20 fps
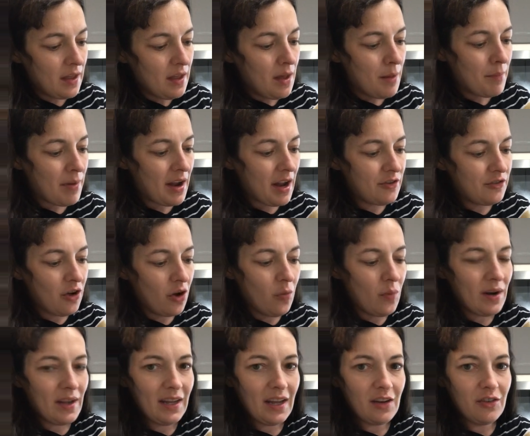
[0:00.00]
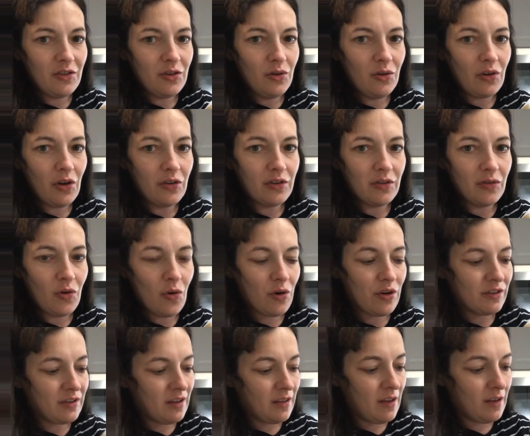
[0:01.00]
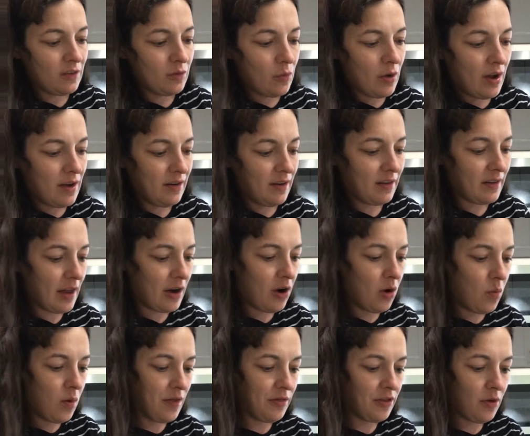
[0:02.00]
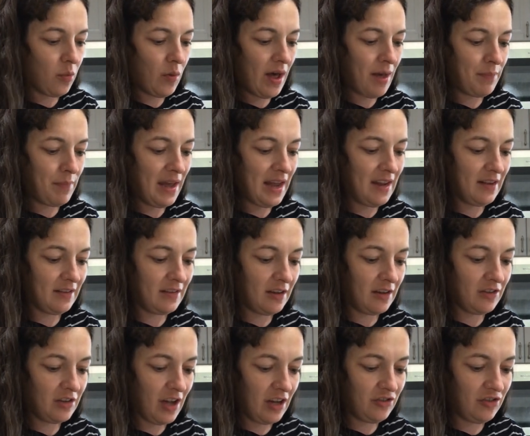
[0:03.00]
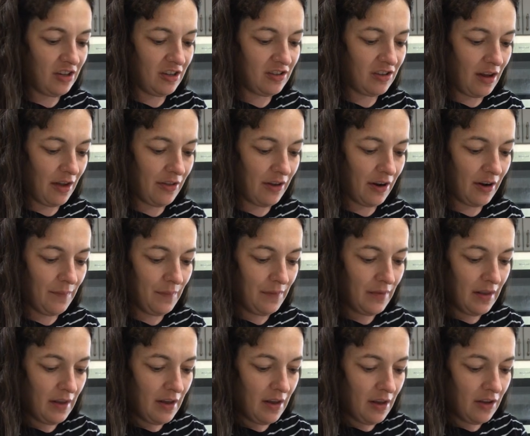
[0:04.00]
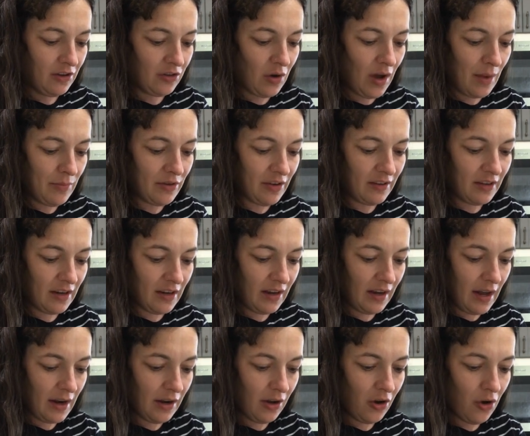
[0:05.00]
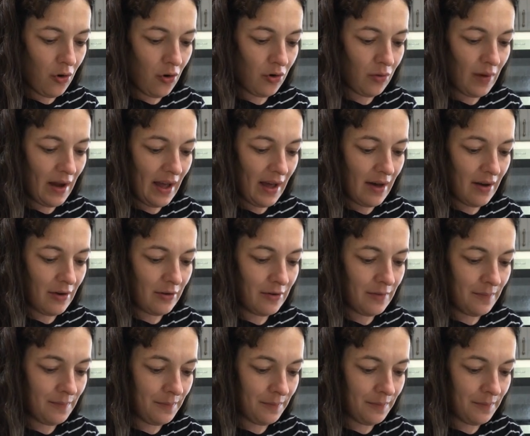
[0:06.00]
But I don't want to get too close, of course, to this one because I don't want the wet paints to touch each other. So I'm just going to kind of go around